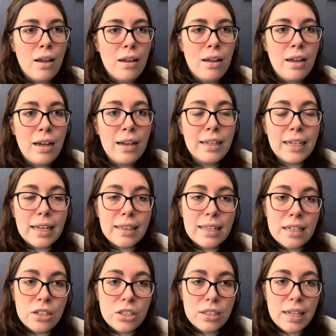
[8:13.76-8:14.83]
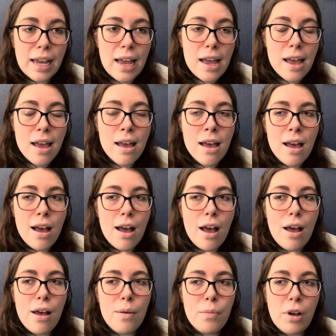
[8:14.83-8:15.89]
earlier this year
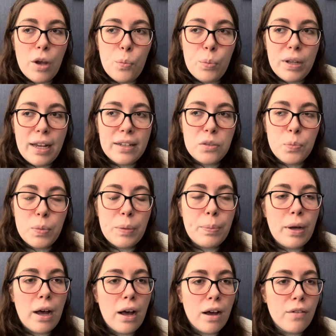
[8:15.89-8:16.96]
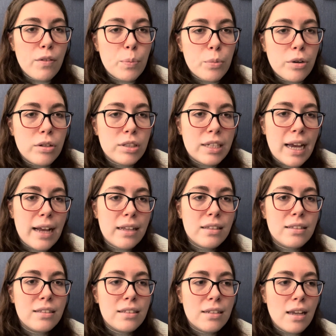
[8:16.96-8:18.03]
I applied to be part of a
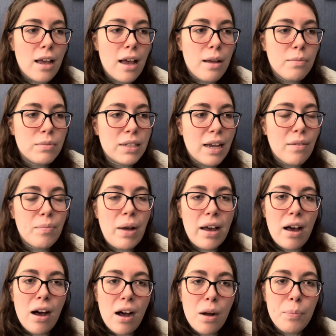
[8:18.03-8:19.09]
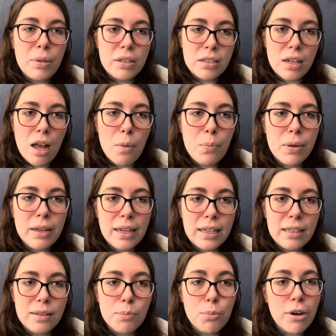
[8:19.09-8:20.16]
project to have my art put up
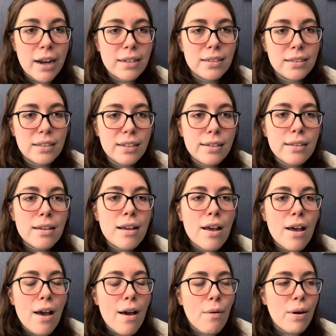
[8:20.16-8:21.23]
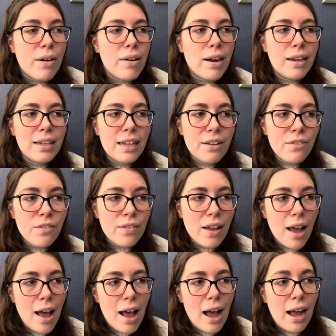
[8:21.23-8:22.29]
in Preston, where I live,
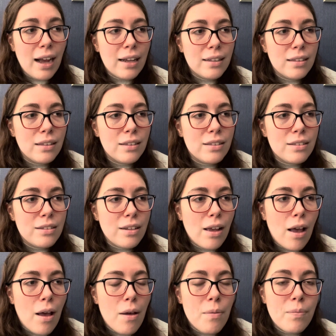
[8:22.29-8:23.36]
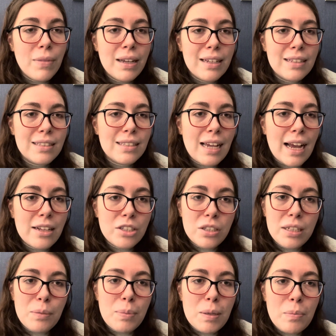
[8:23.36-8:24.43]
and it's
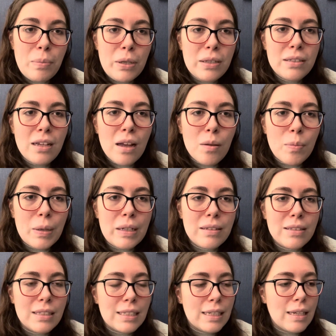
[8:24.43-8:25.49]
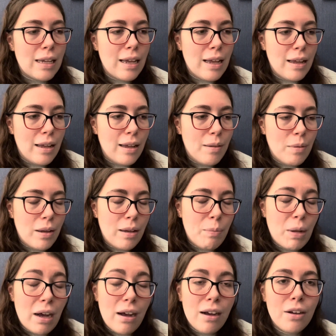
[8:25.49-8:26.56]
actually been put up as a
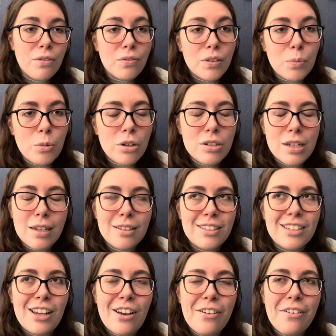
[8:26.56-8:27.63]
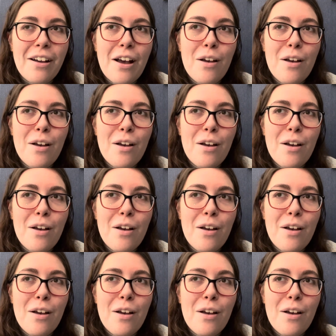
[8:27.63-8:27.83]
part of the project. So